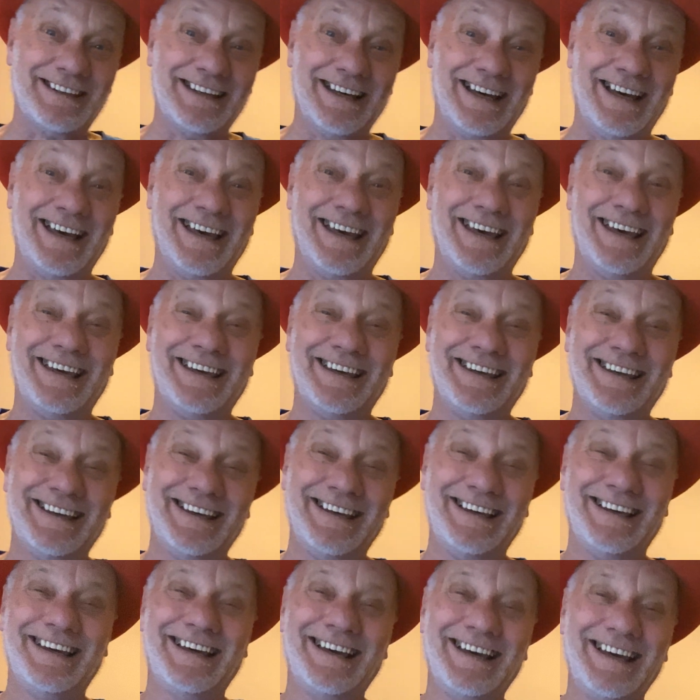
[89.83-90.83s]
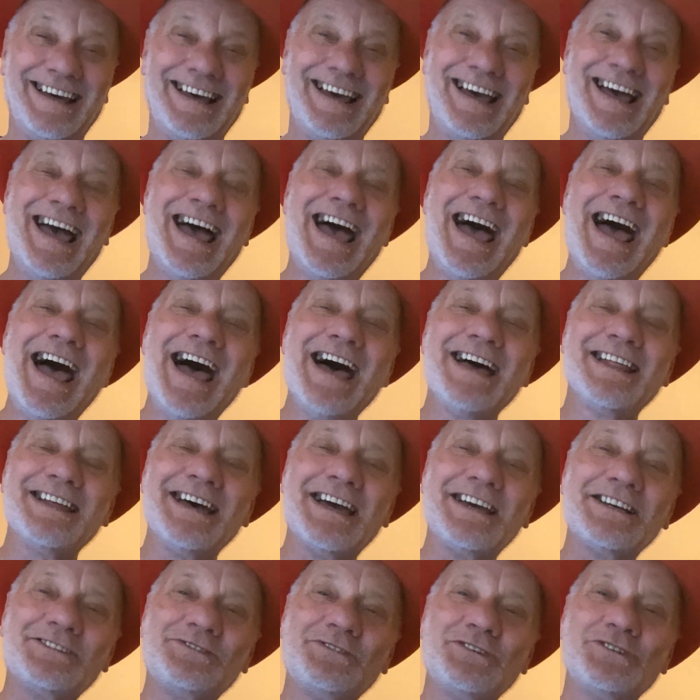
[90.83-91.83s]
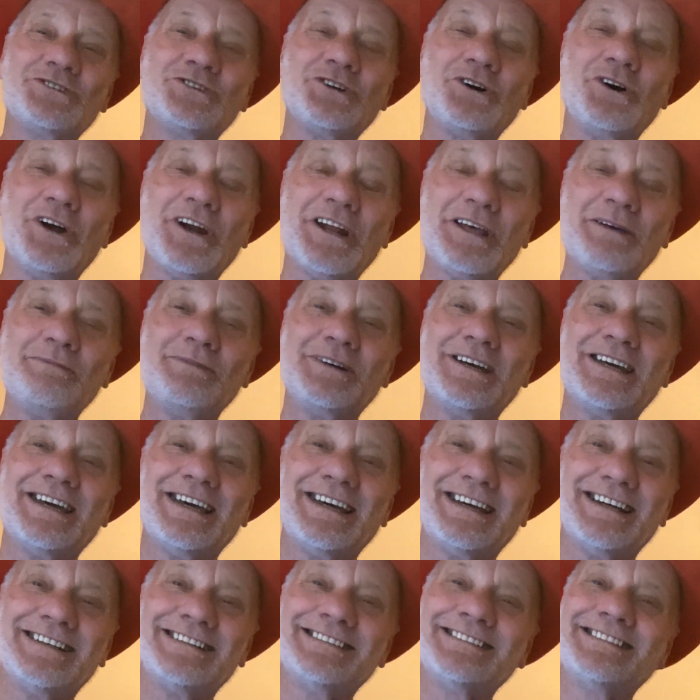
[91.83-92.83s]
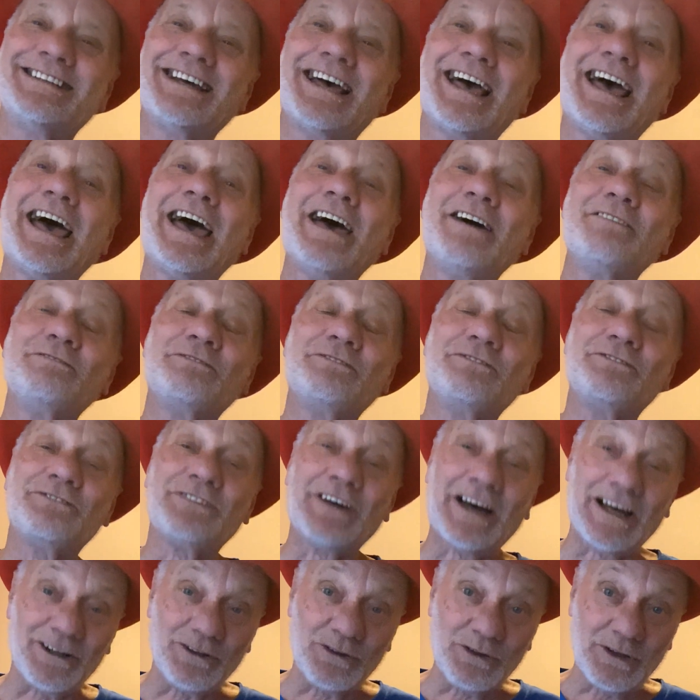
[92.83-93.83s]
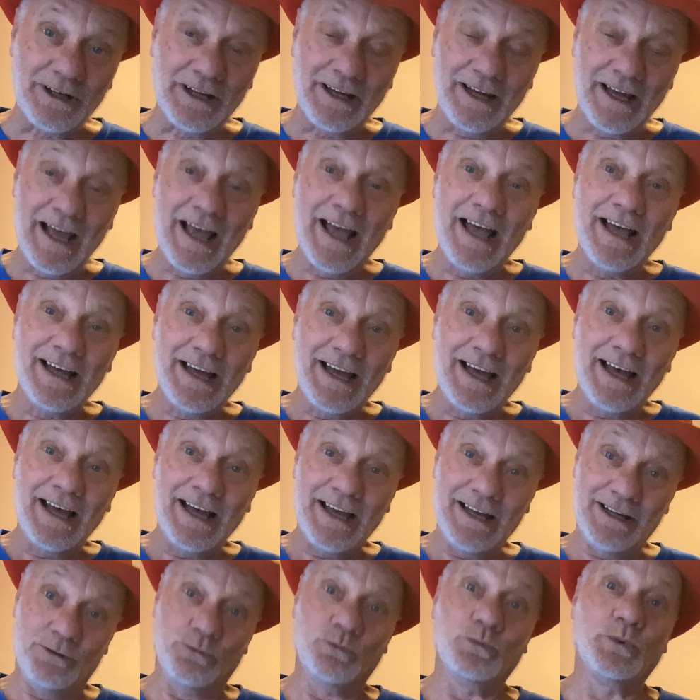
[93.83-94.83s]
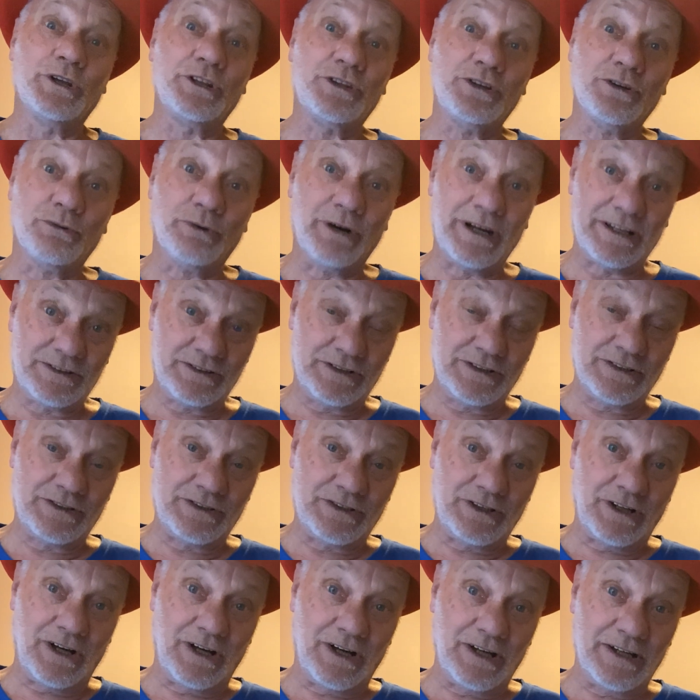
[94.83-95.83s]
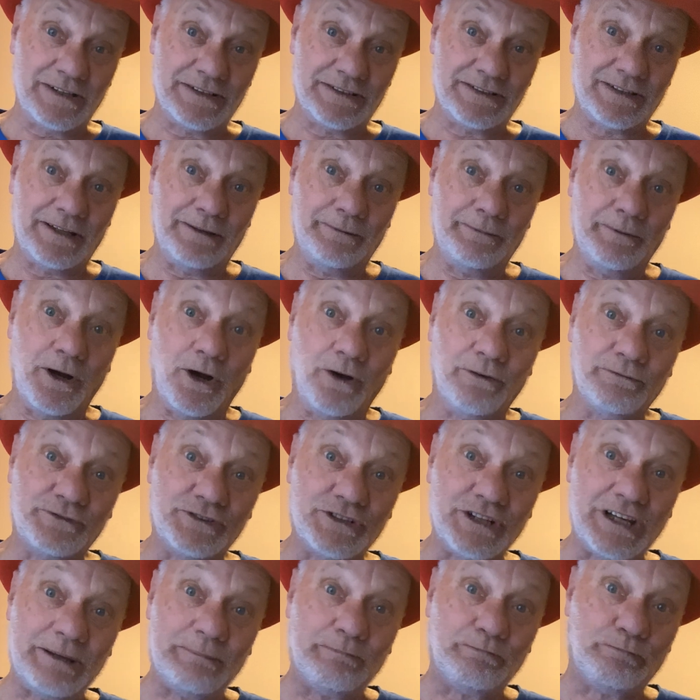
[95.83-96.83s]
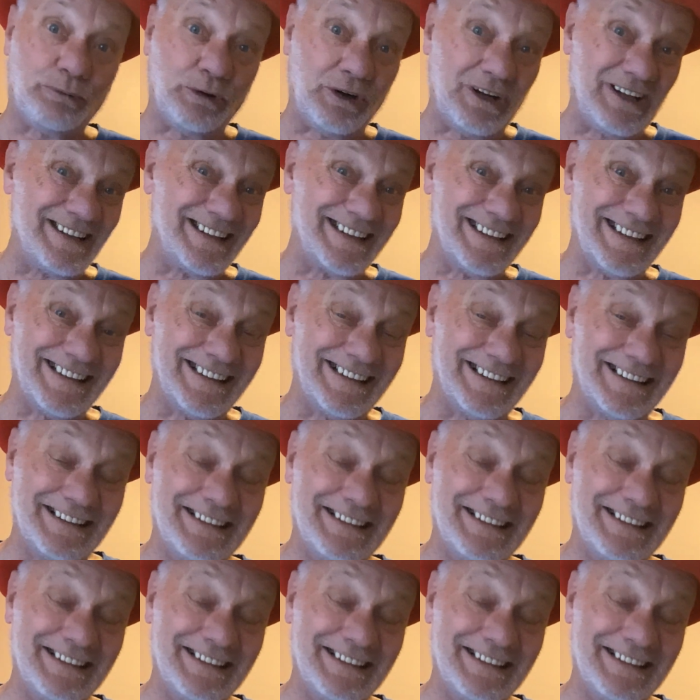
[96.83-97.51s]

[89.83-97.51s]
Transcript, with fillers: Okay. Thanks for joining me and have fun with your exercise of deep breathing.